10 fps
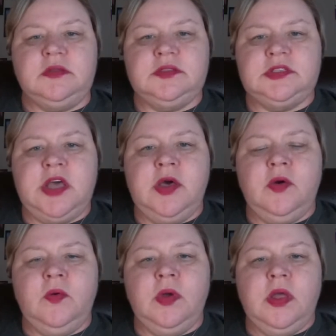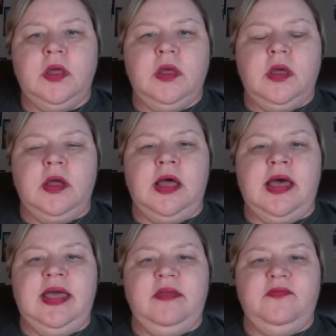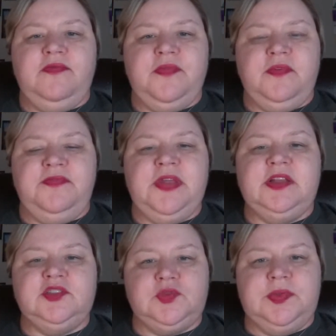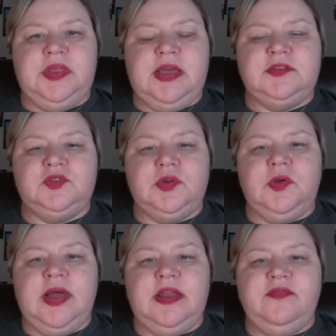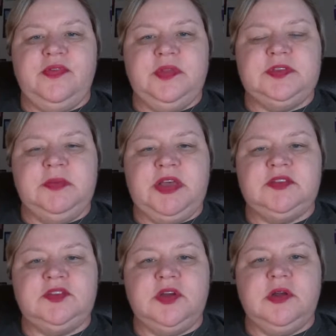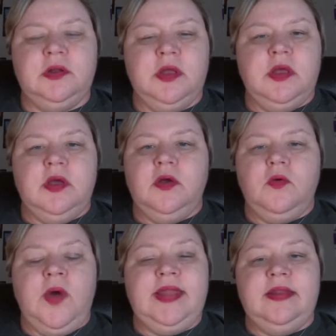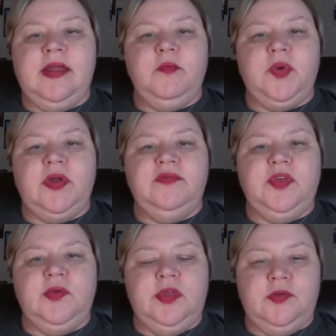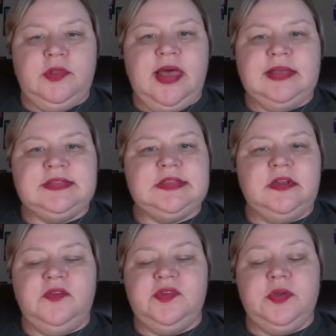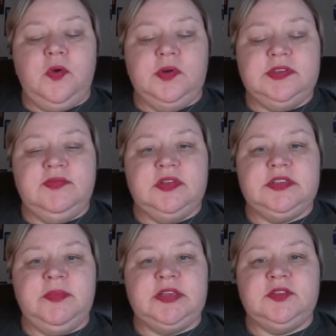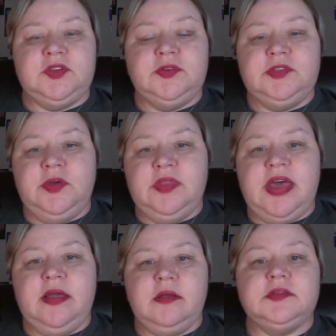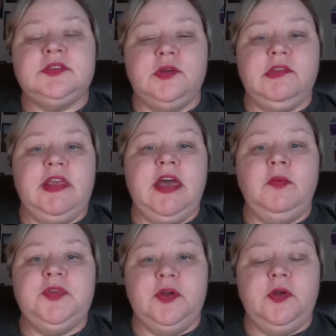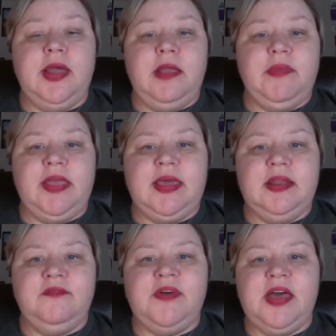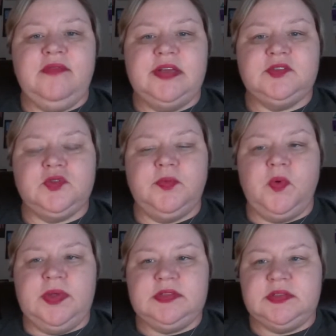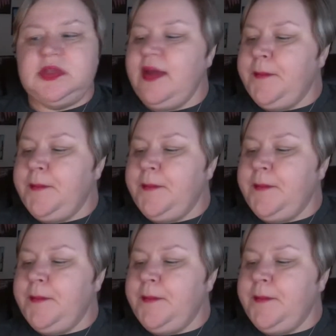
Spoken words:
So I've finished with the extra credit for the semester. Quite a number of you utilized it over the course of the semester, so that certainly helped your grade by getting 5 extra points.